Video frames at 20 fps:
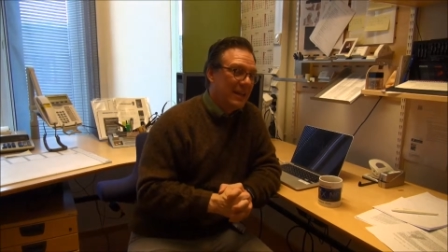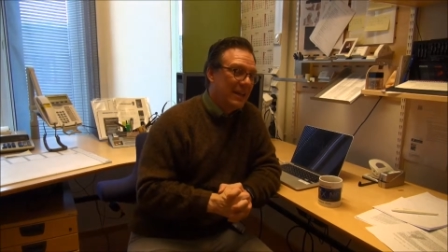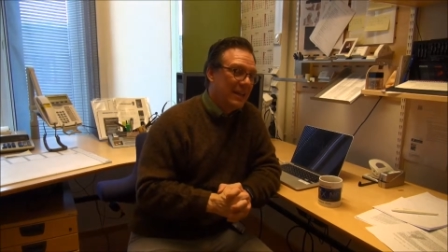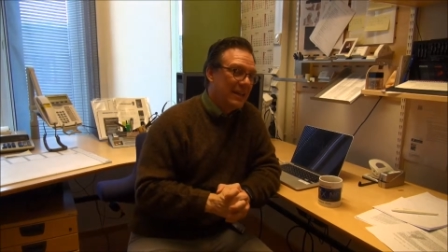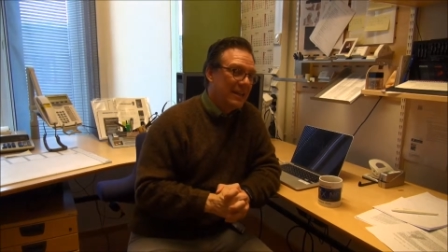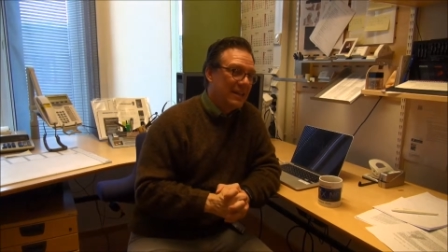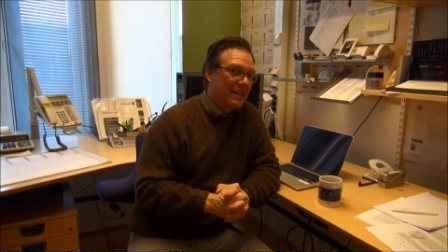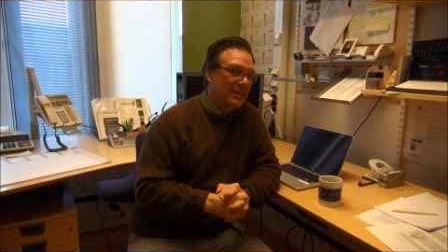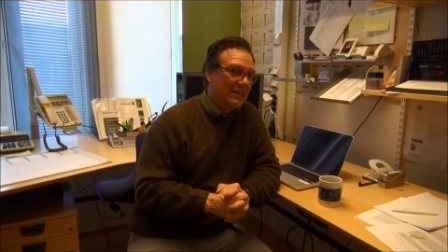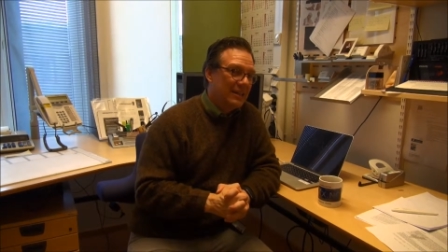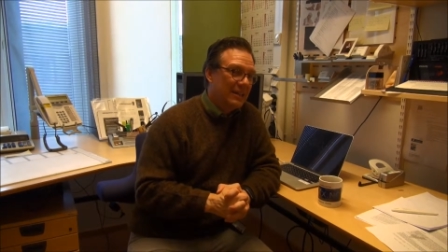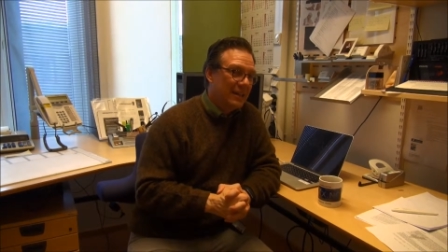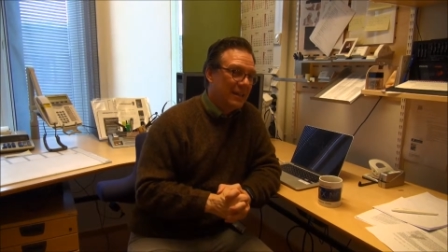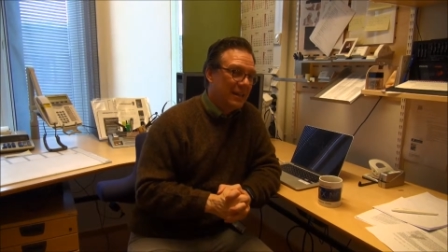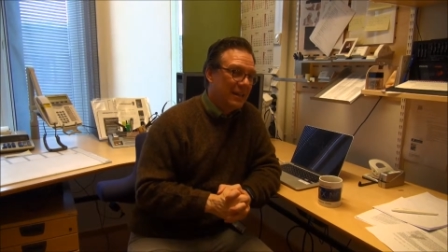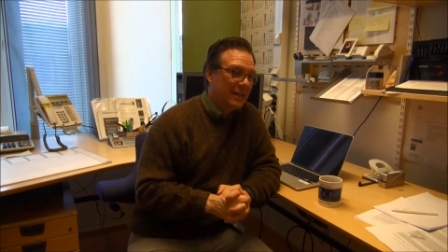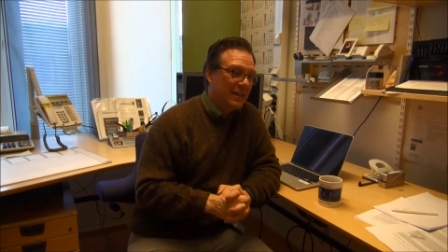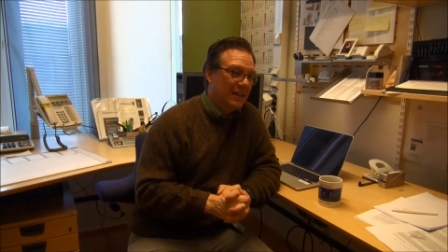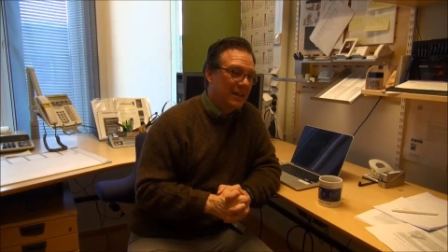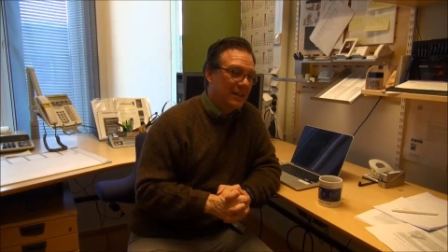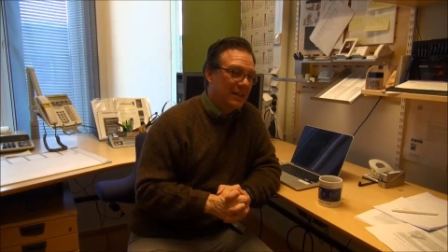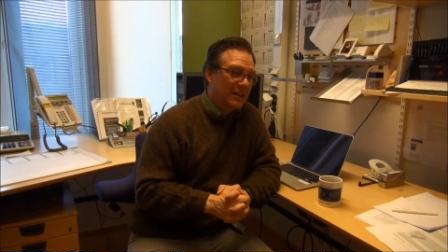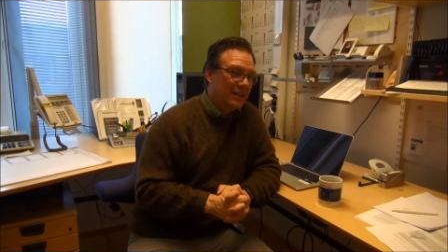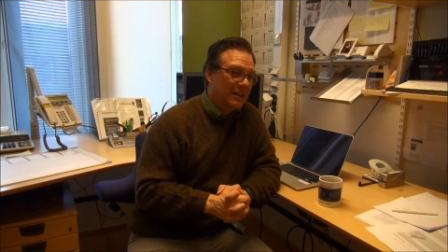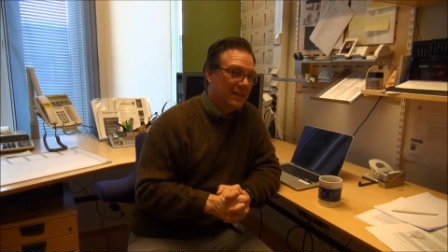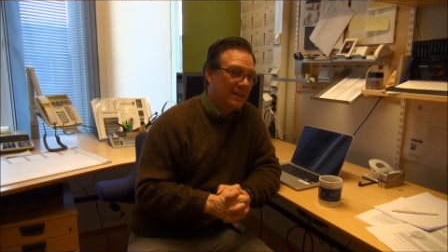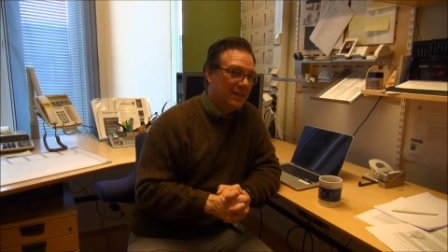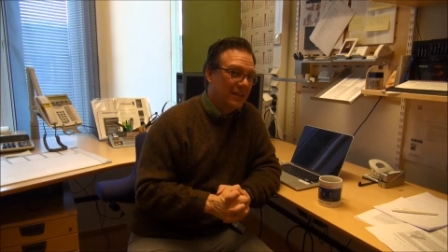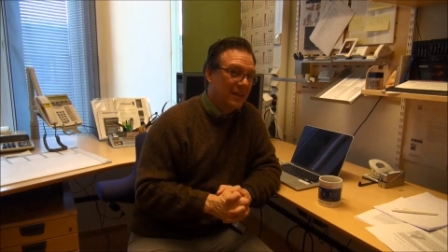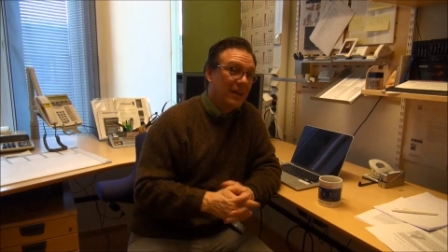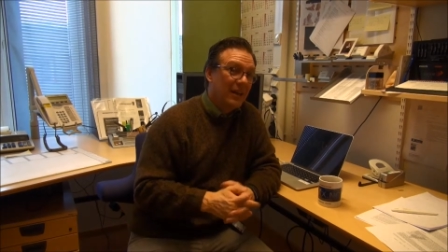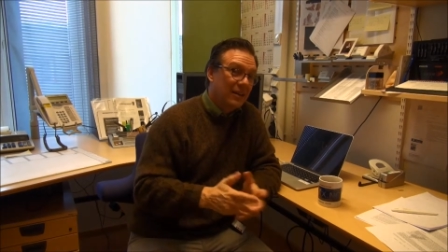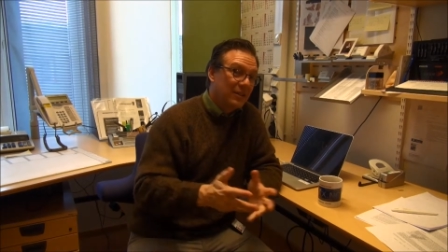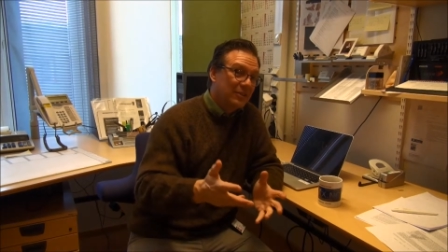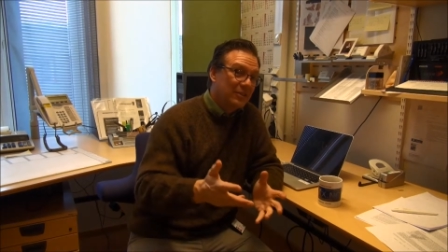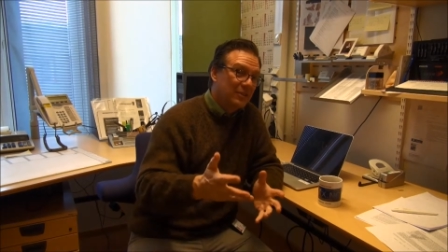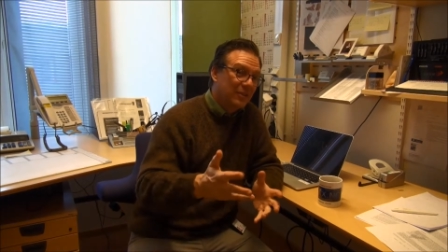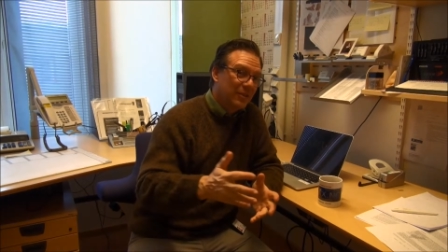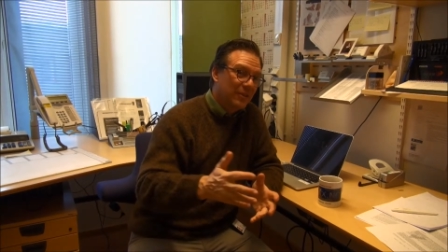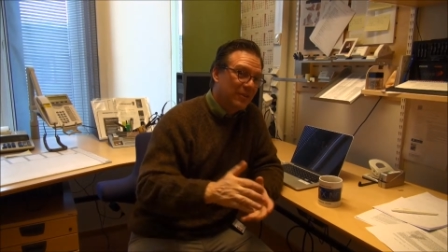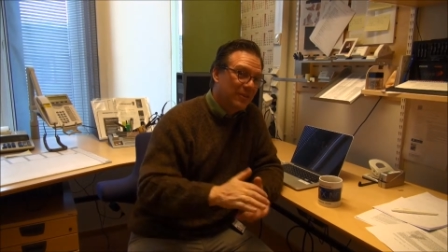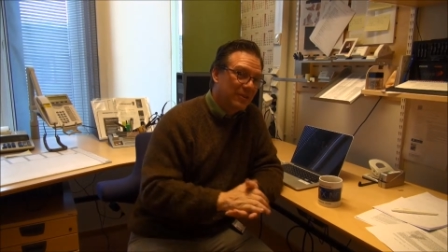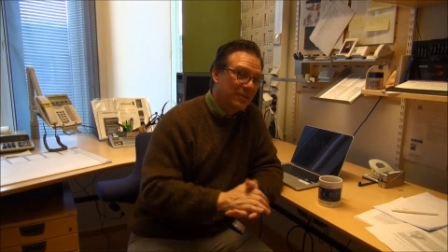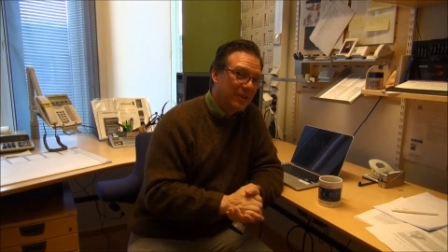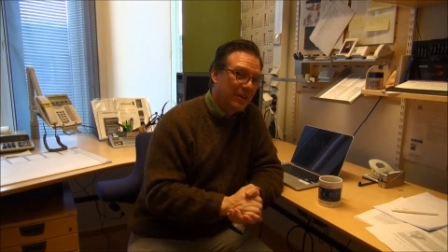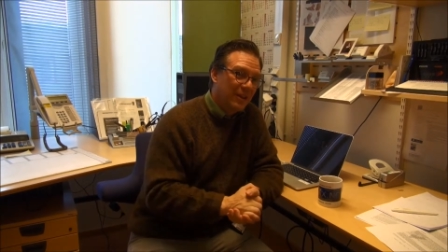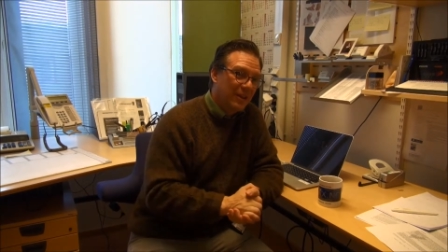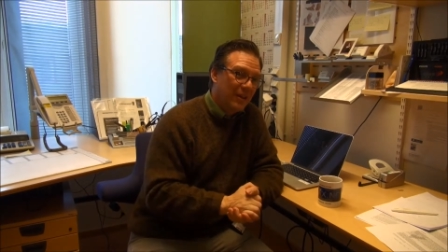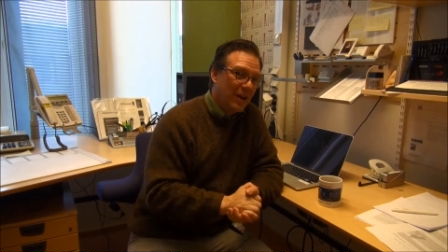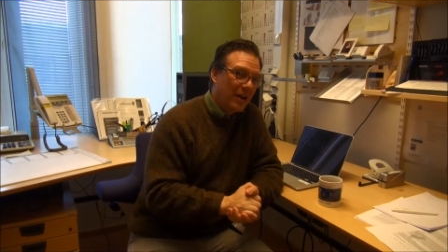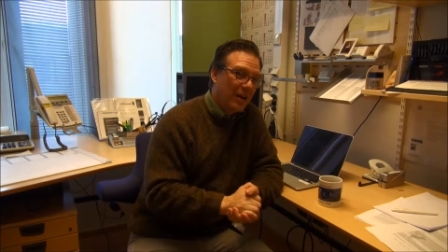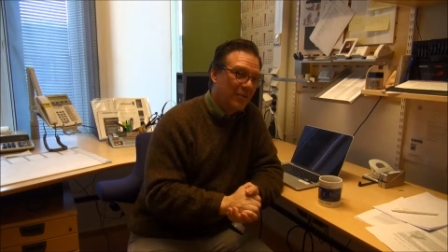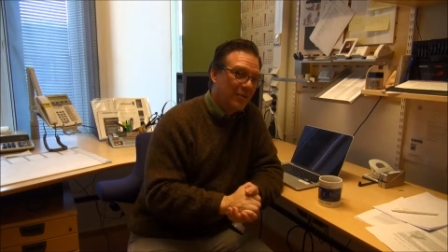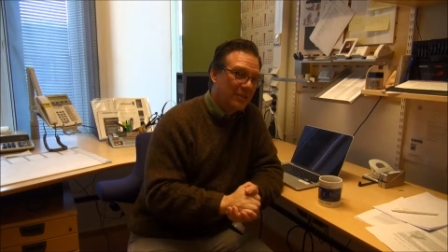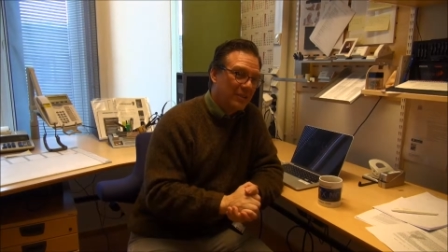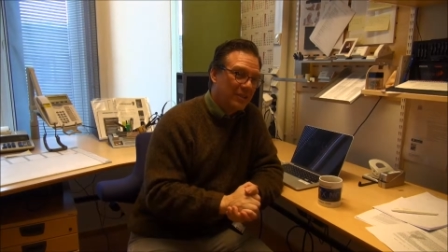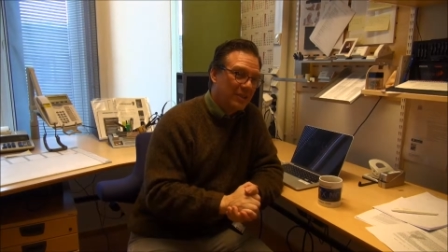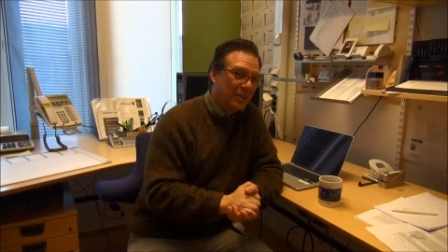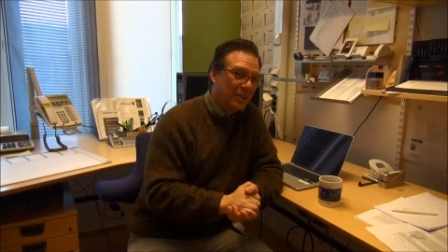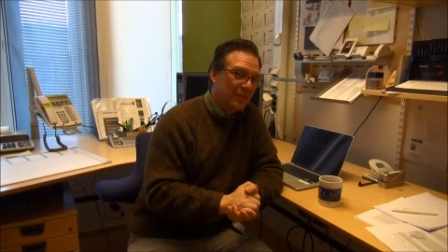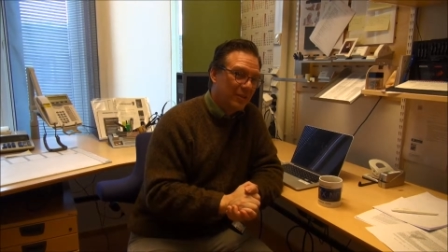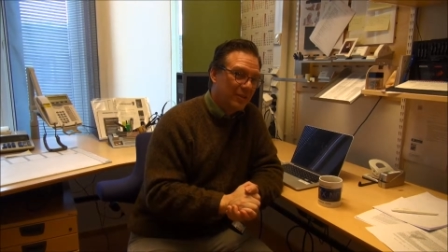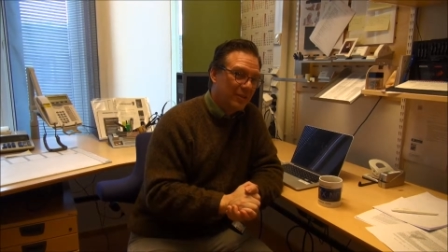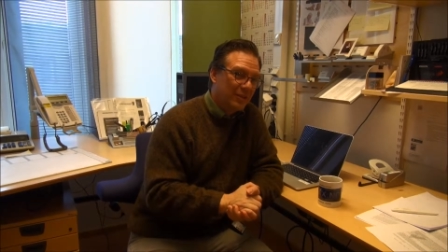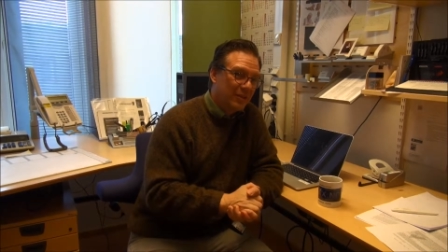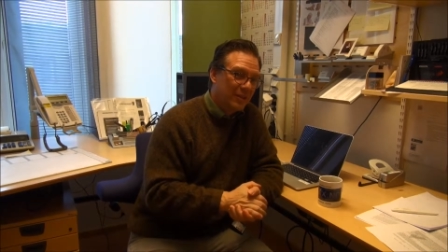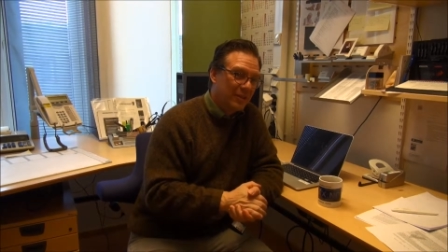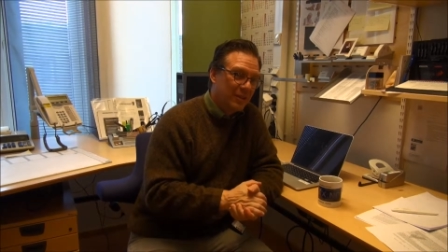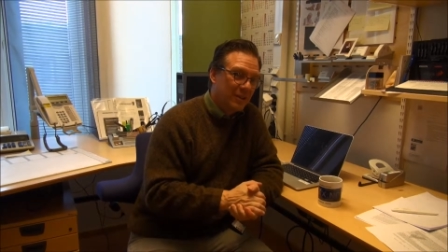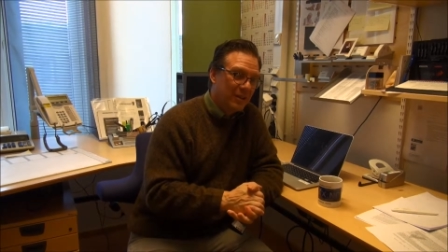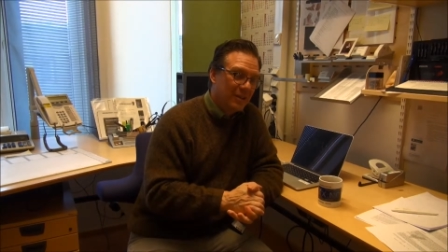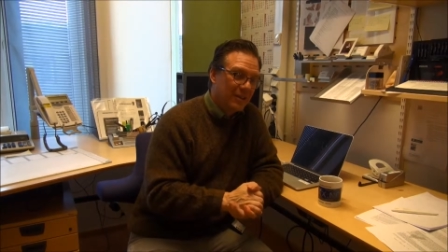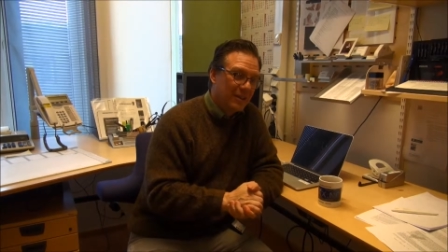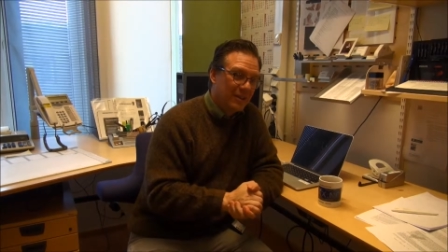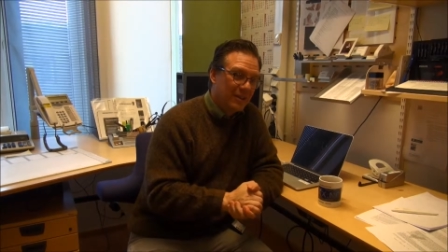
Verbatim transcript: And uh, yeah, so those are, I would say, those are the